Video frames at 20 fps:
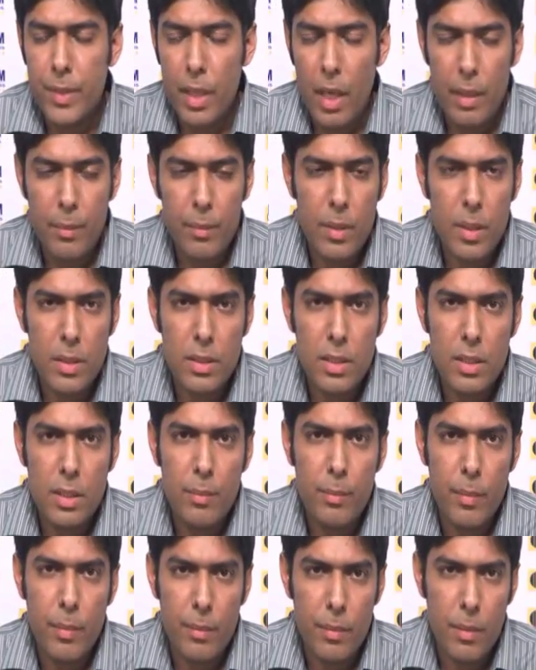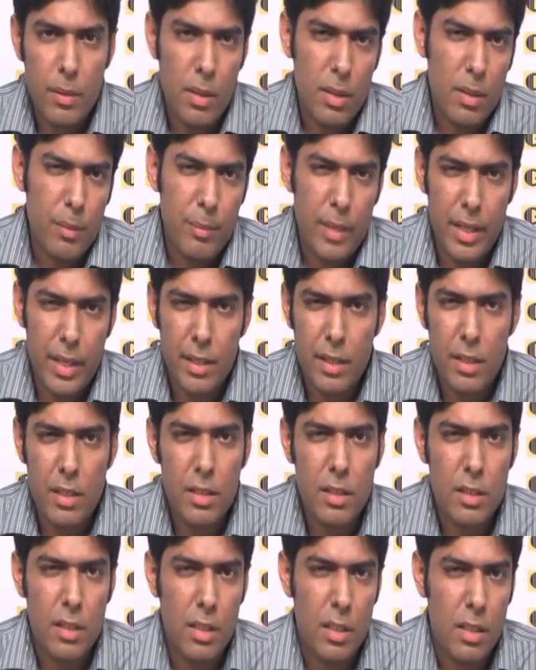time doesn't
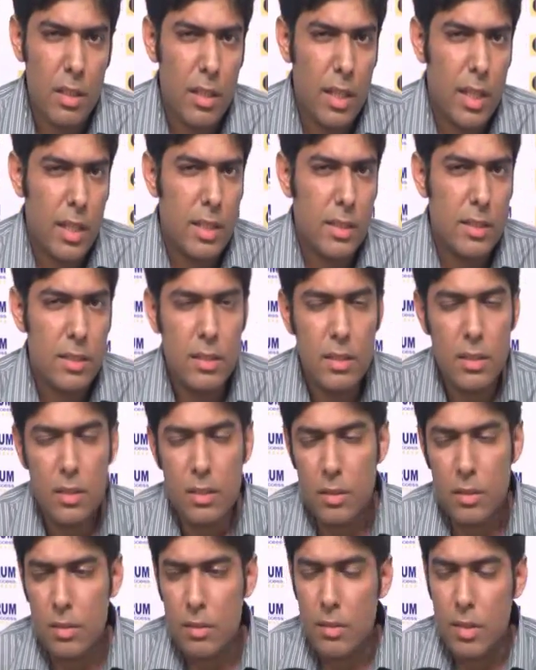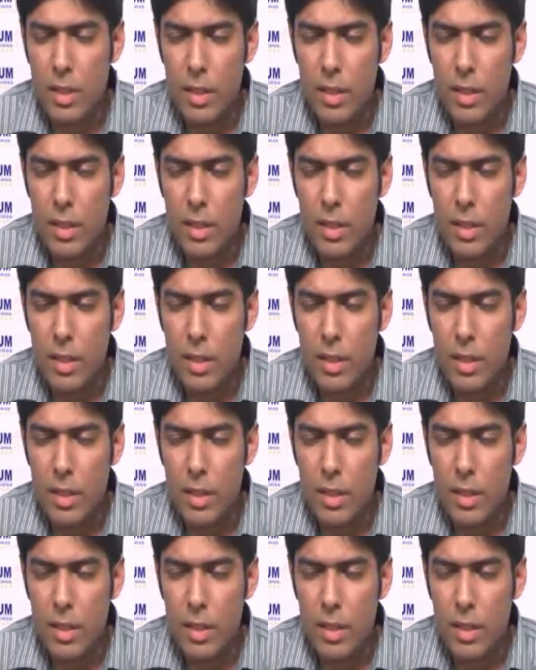matter uh, as uh,